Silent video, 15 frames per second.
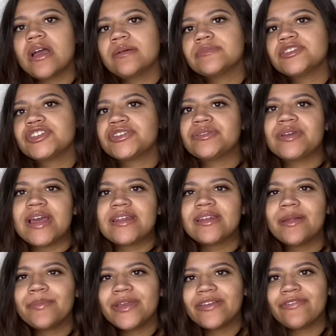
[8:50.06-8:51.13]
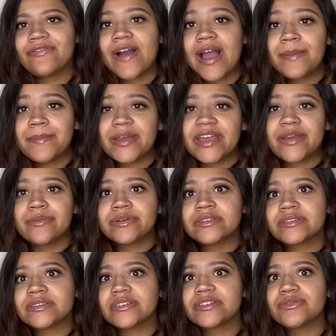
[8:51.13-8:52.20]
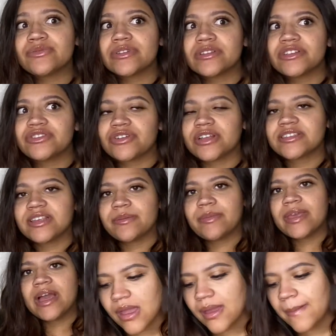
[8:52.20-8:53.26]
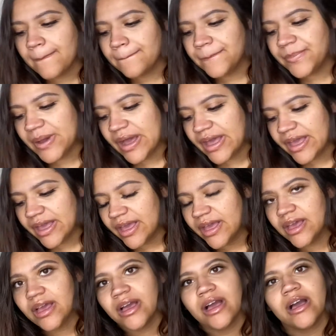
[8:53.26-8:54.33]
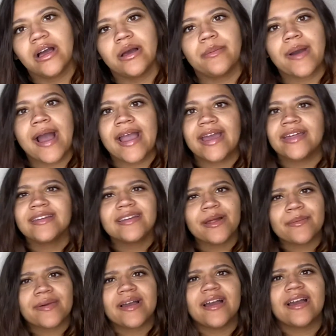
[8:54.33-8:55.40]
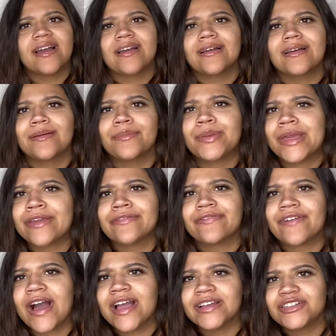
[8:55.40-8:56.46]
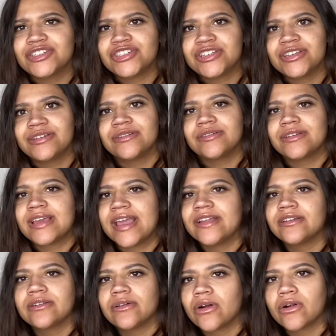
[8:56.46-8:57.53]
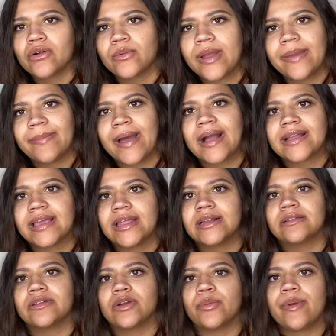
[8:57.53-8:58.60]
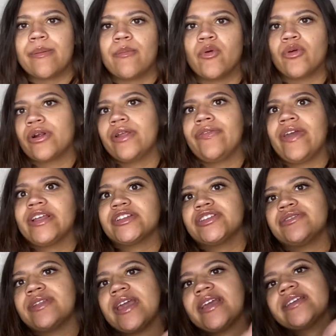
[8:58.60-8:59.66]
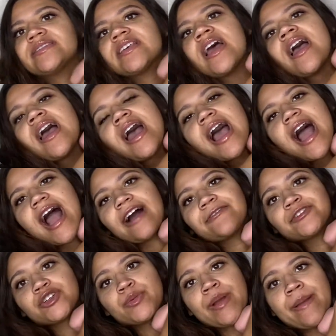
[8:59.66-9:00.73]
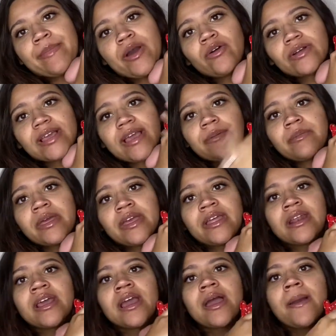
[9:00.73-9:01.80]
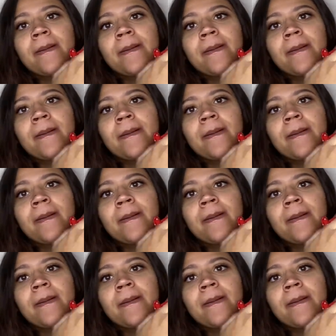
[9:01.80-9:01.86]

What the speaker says: She ended up being fine, but it was really stressing me out. But I ended up being fine. She gained her weight back in a little bit more in like 2 days after my milk came in.